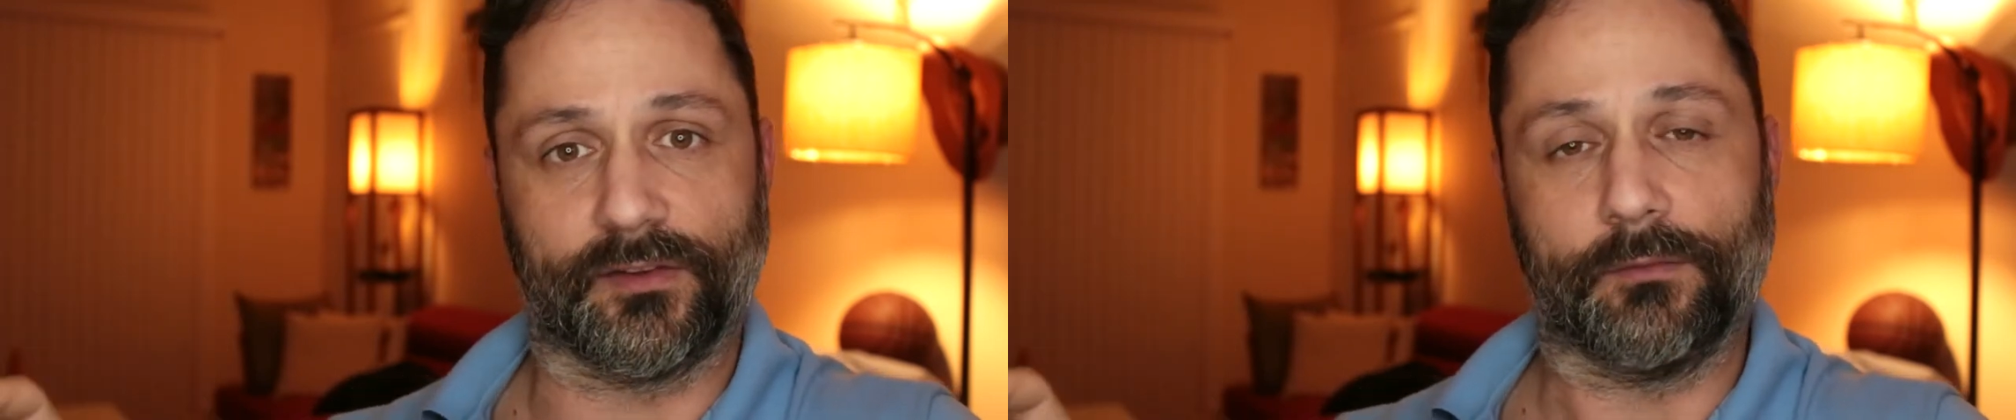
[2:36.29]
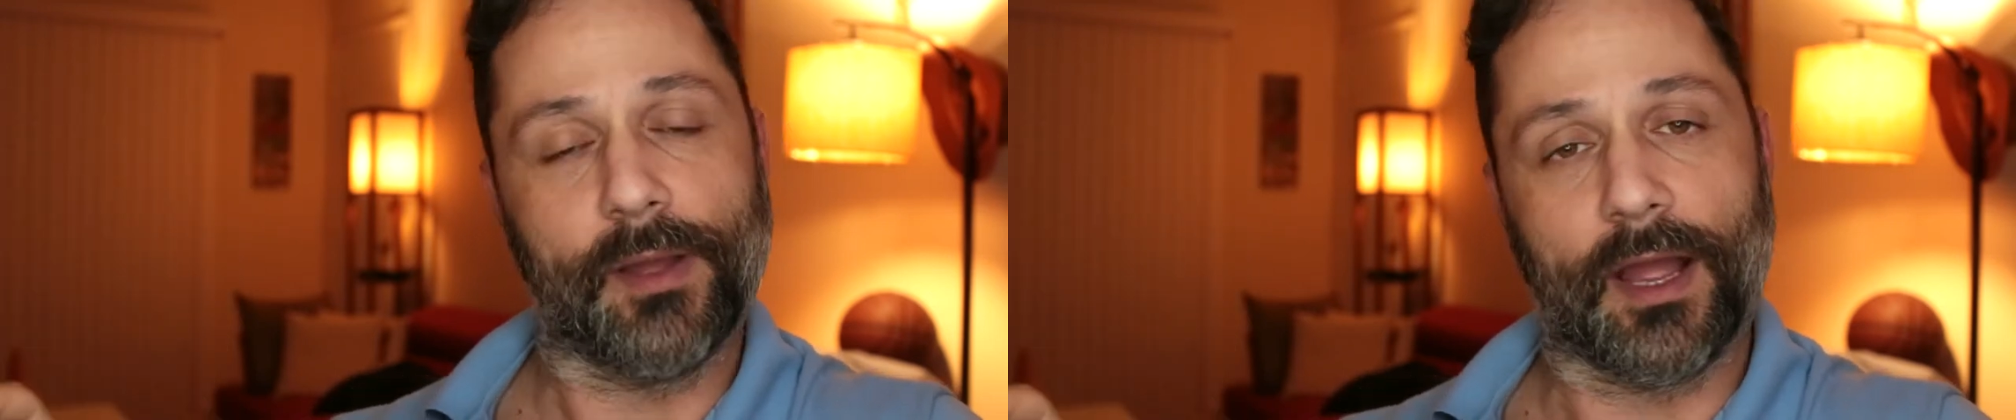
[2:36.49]

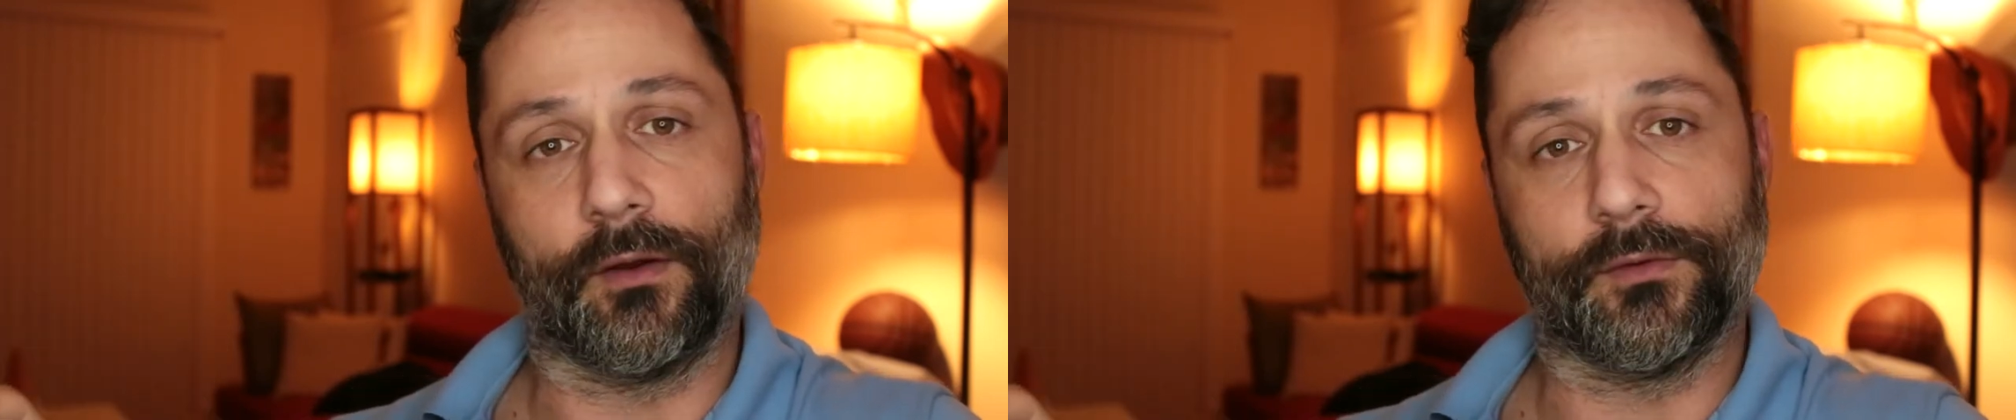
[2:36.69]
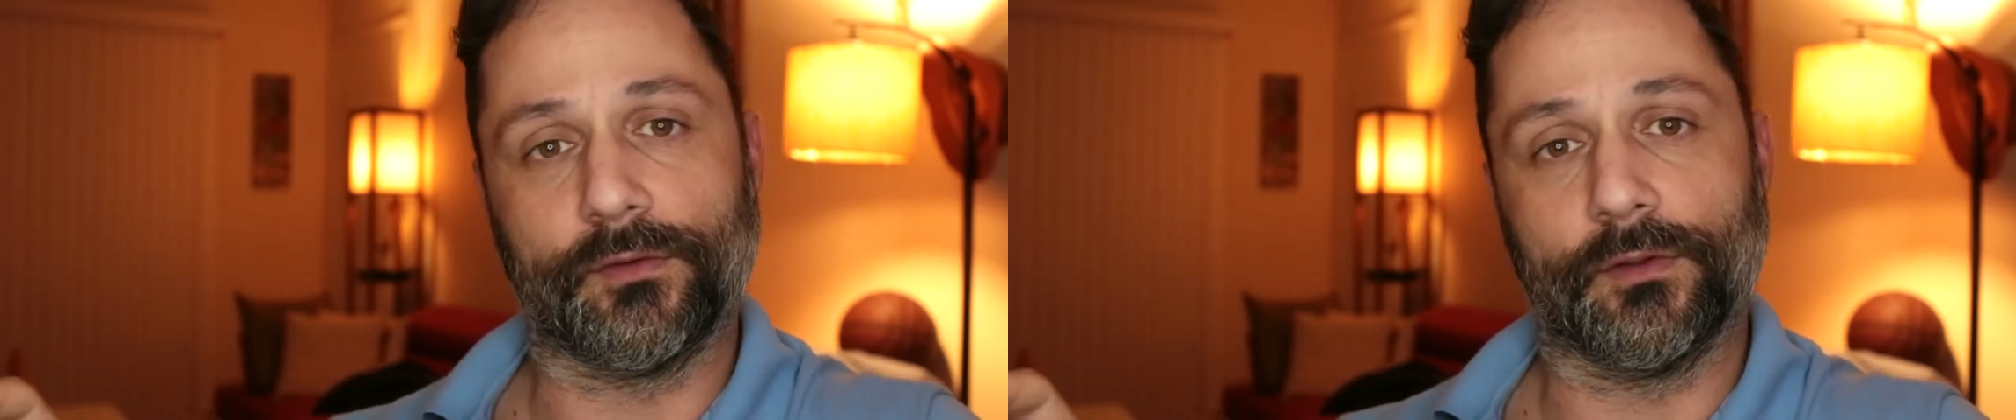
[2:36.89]

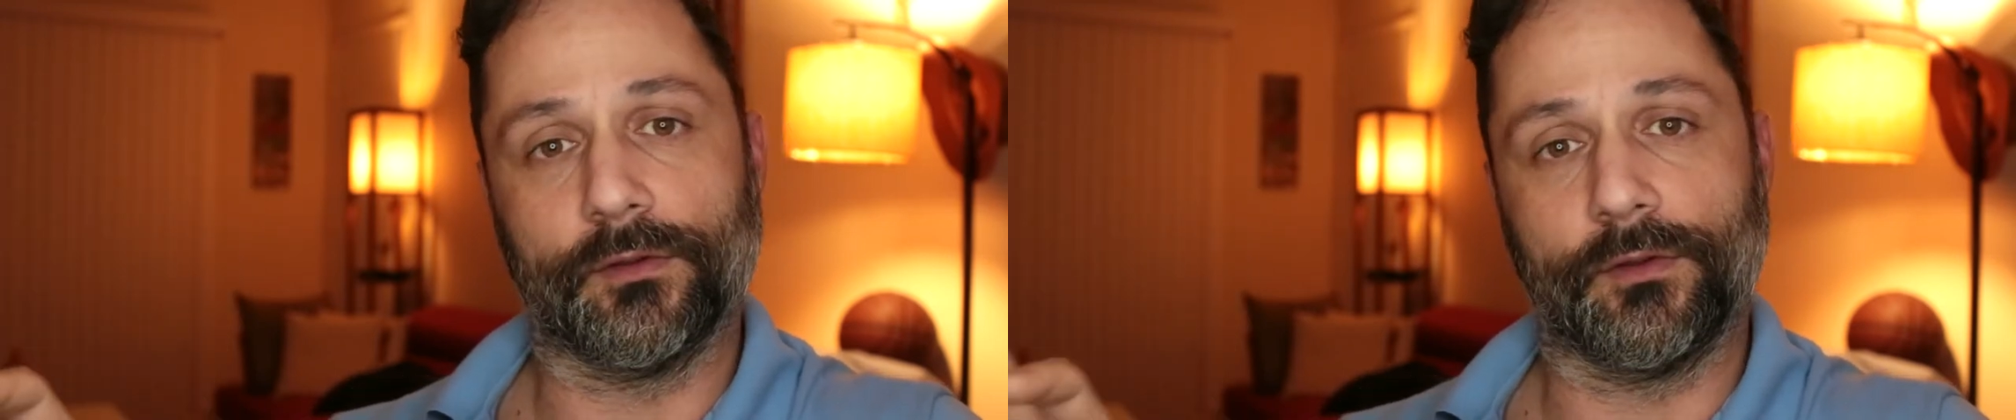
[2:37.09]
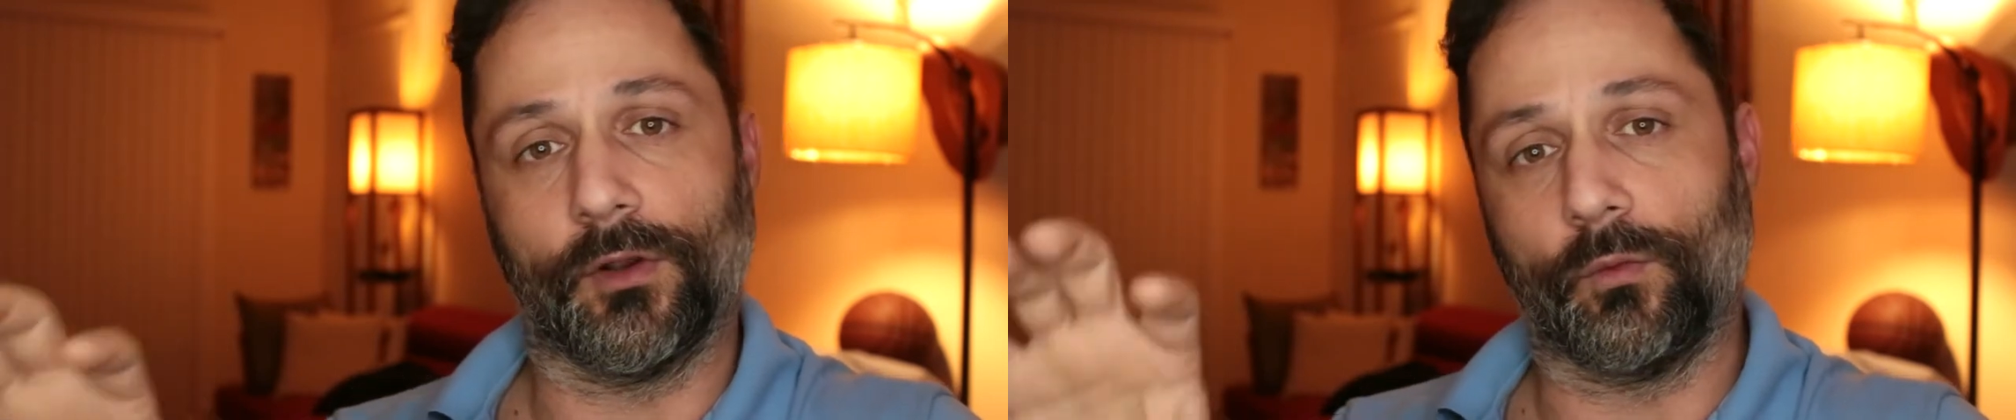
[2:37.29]
about
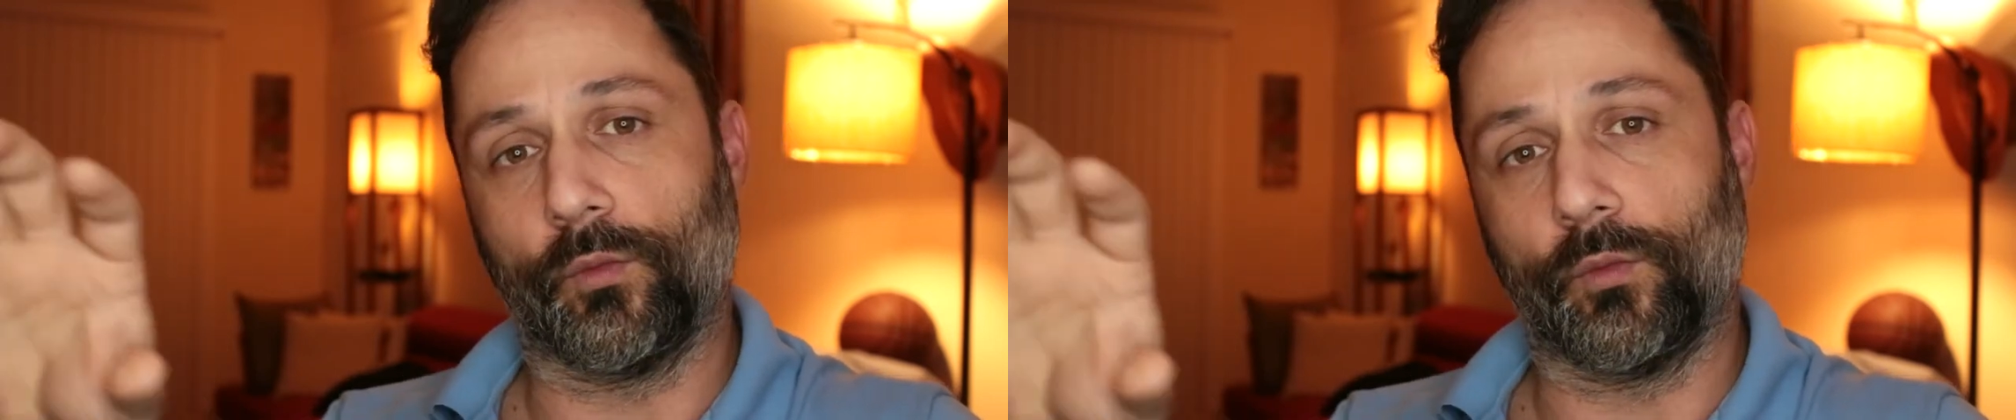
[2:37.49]
you know,